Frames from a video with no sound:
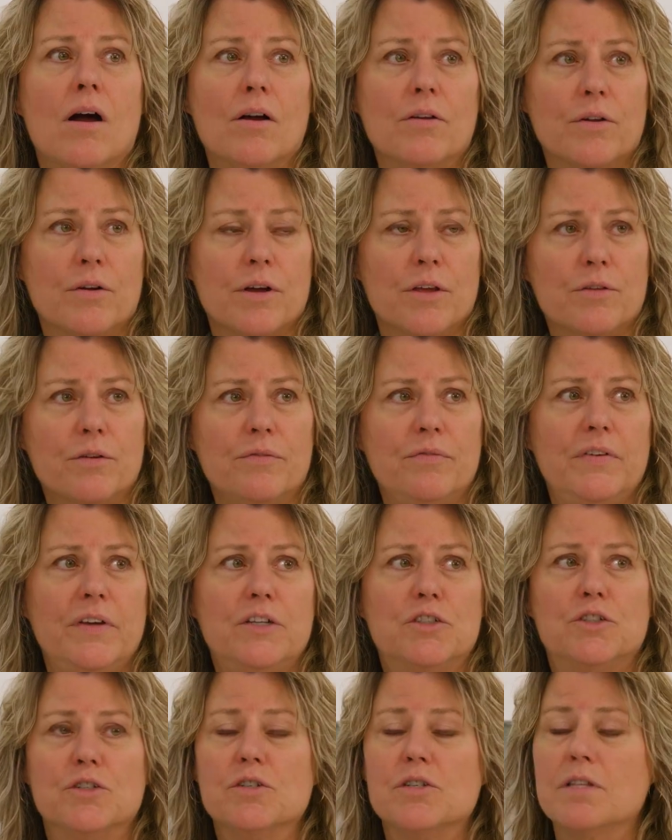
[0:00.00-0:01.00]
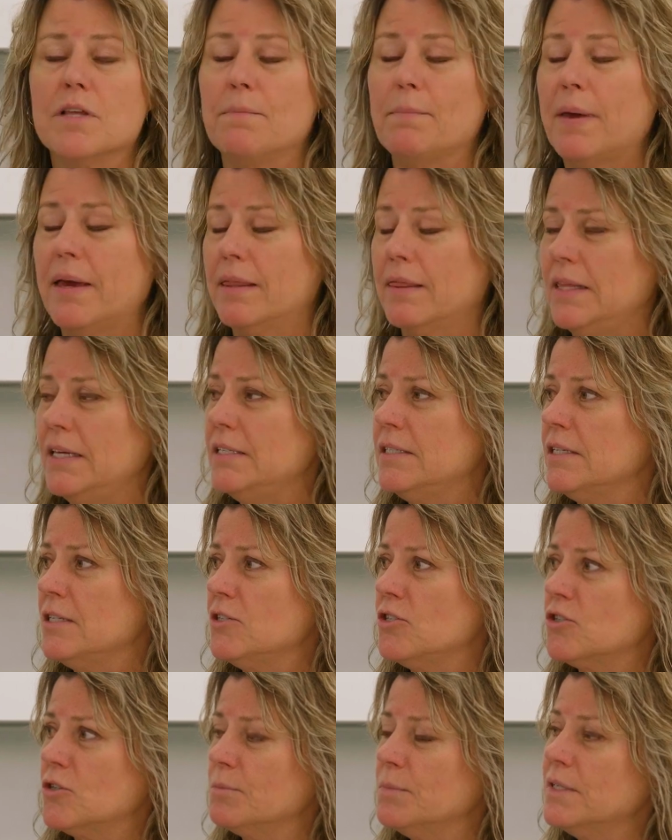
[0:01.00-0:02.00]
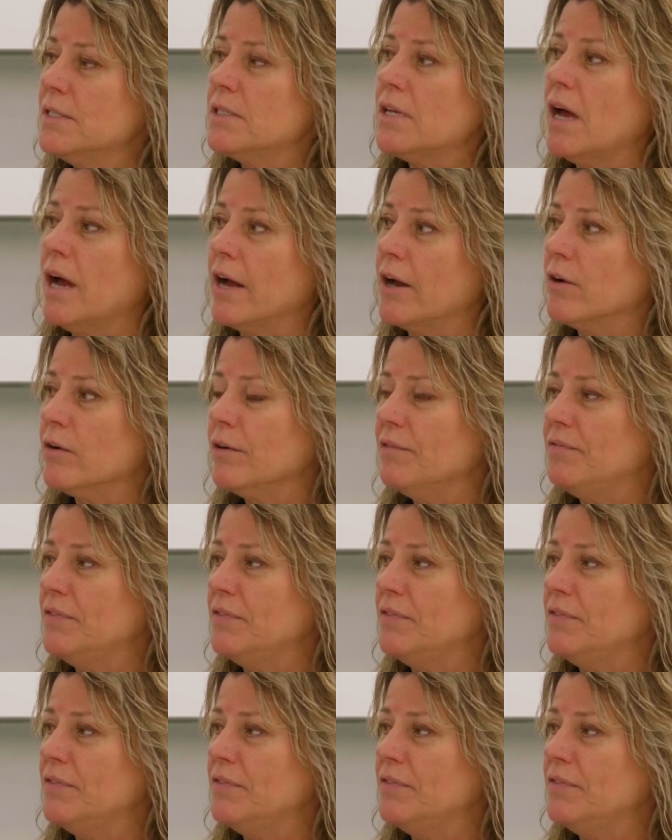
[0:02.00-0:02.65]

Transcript: Are there other features that make these instruments higher